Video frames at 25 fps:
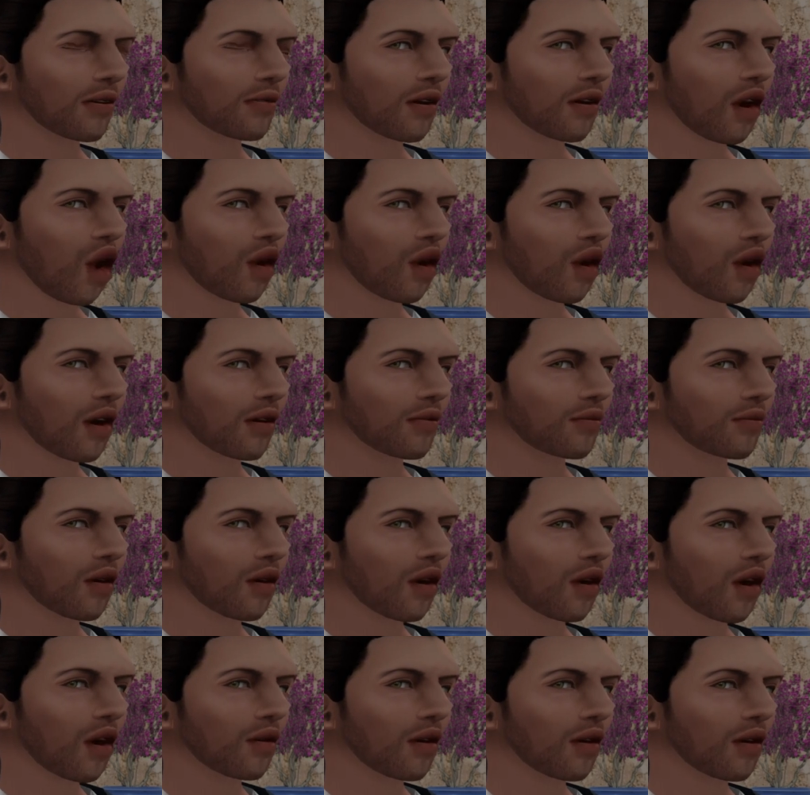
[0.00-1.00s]

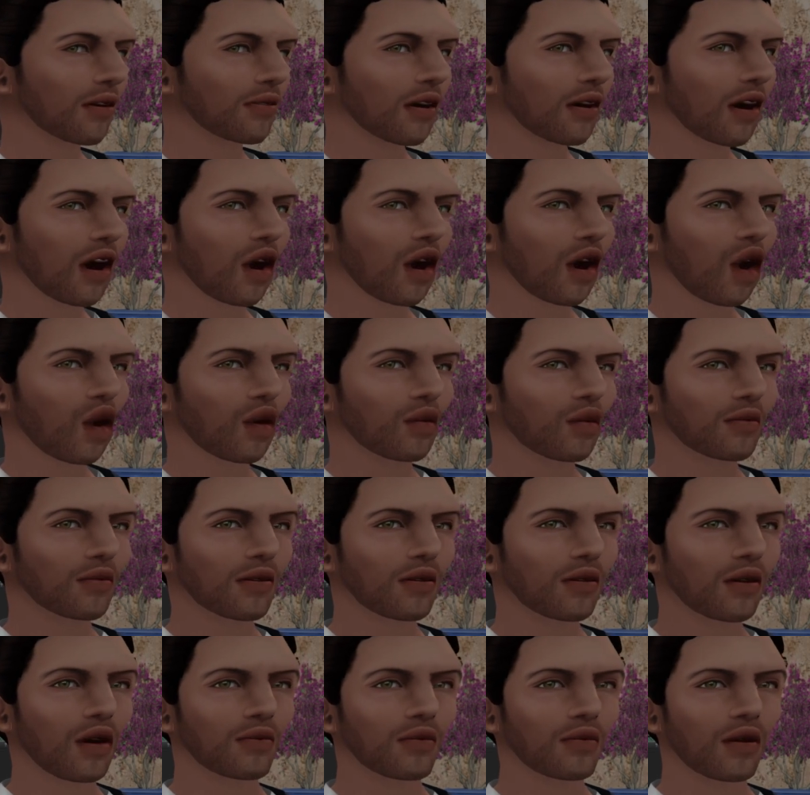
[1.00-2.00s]
furry animals
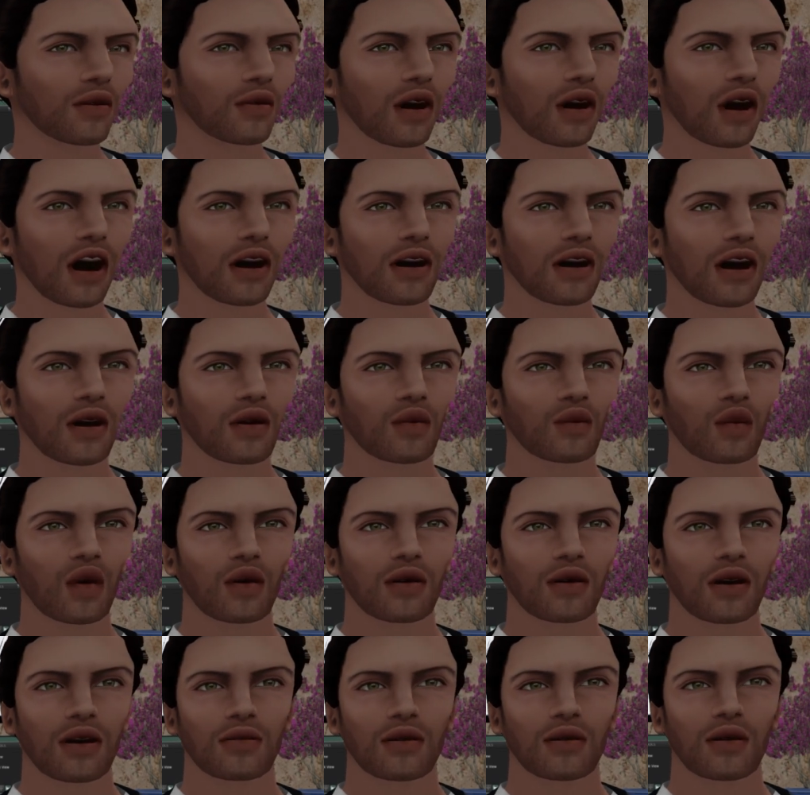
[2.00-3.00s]
that you
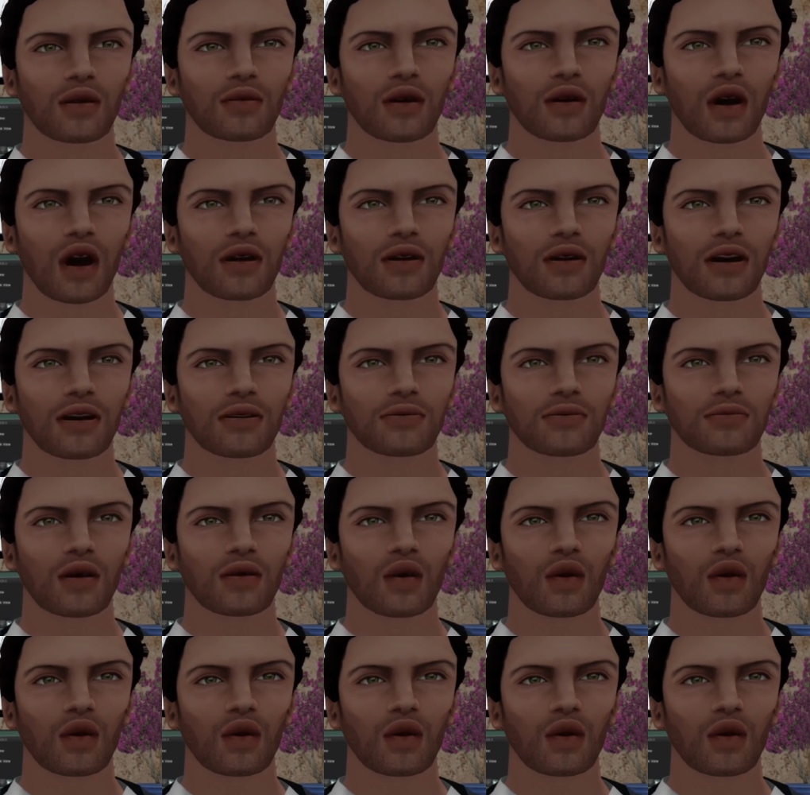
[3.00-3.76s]
have, the fact that you are